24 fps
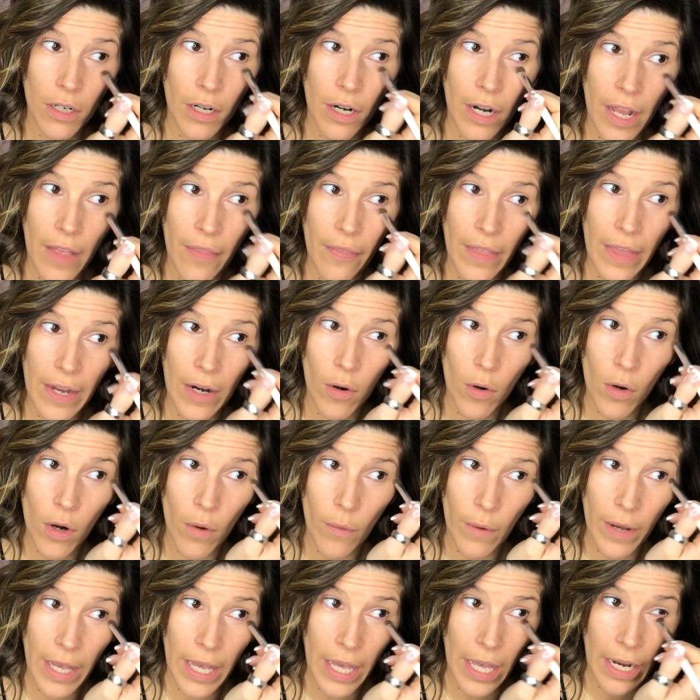and then I'll go
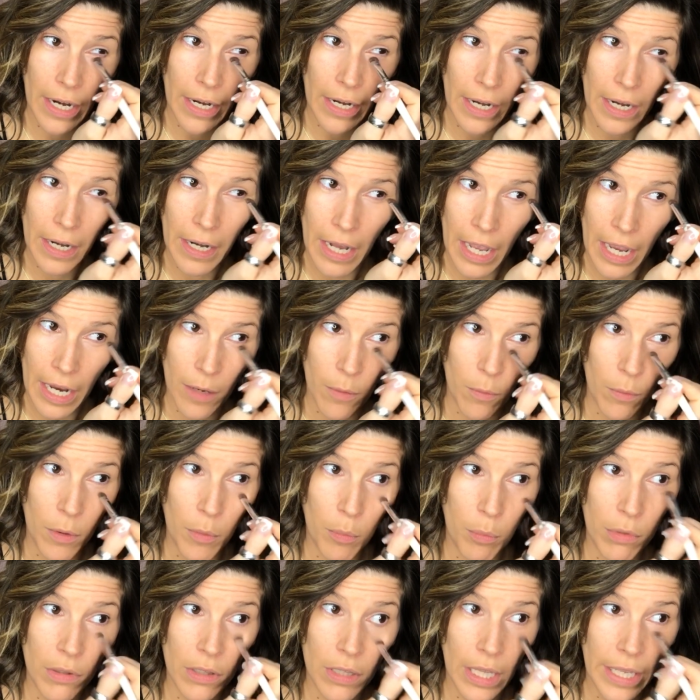ahead and I will
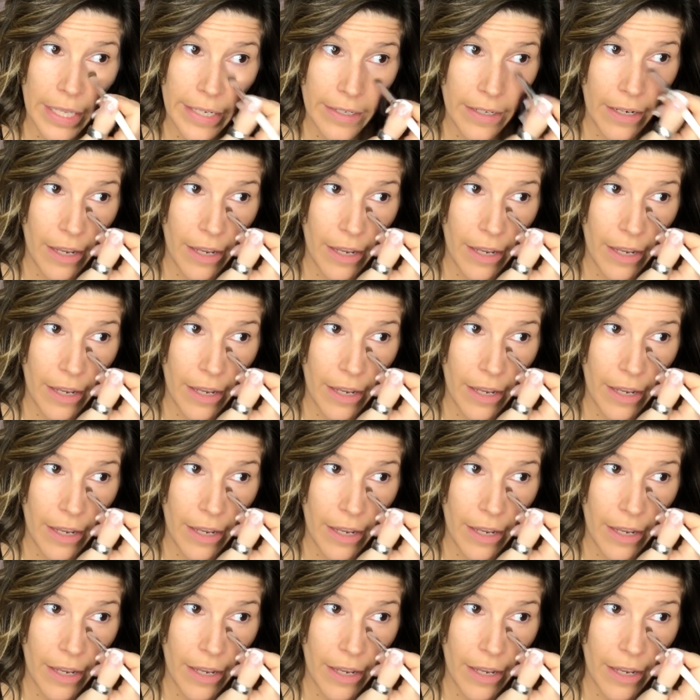blend